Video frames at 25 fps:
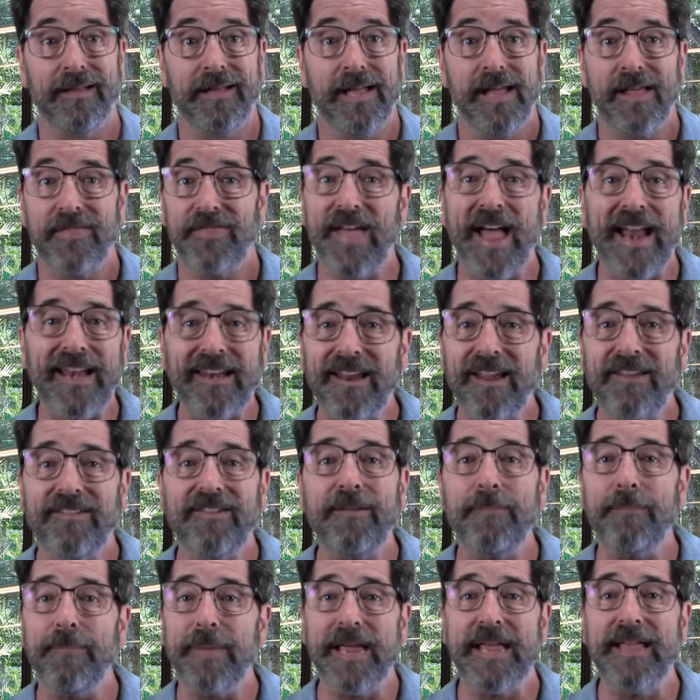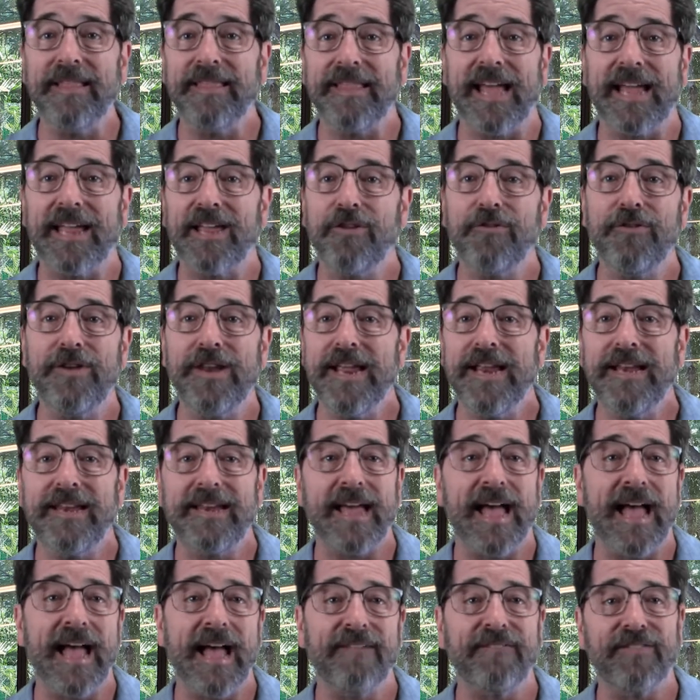That doesn't mean that you need to
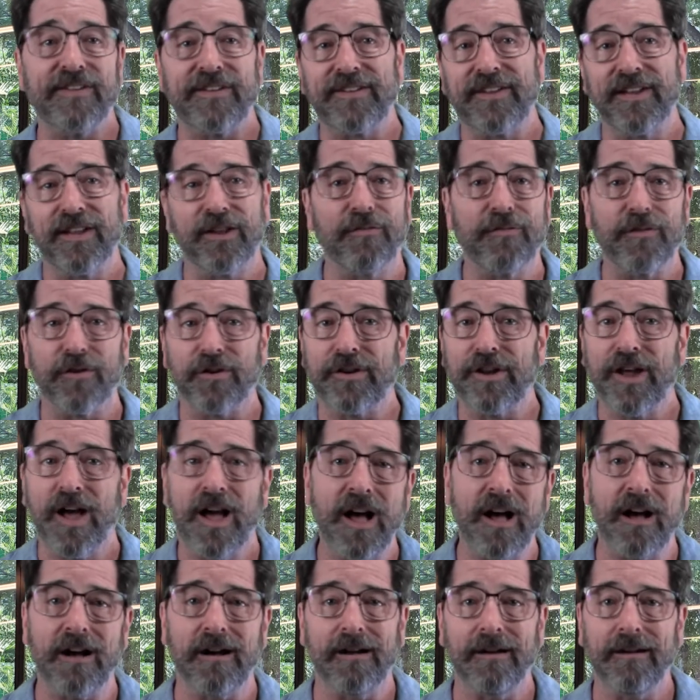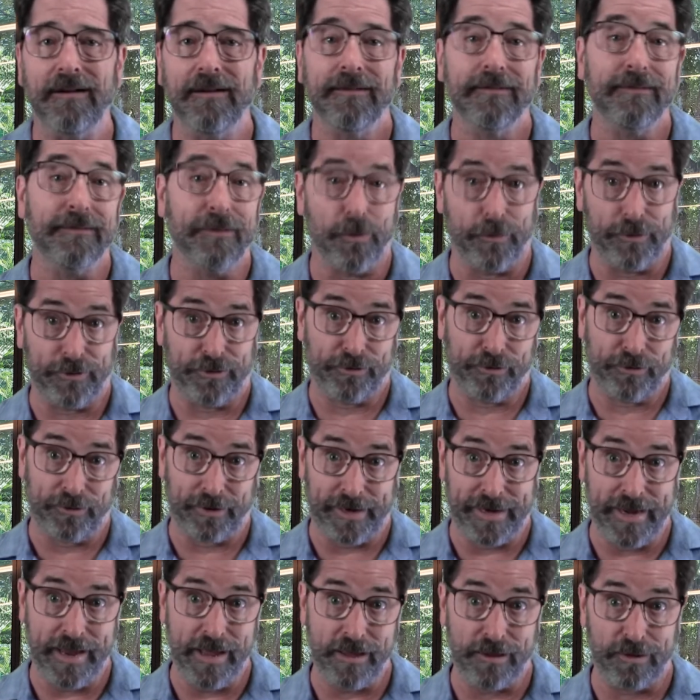have a silver tongue, though it
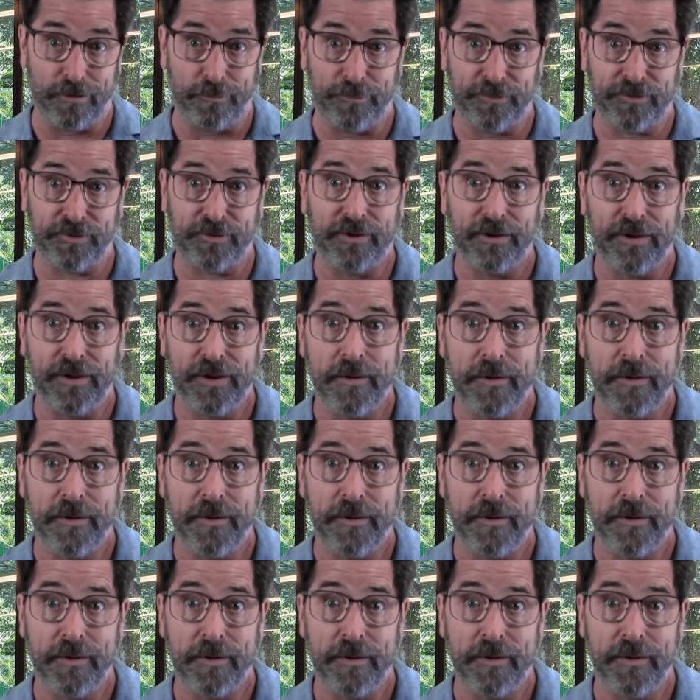certainly helps.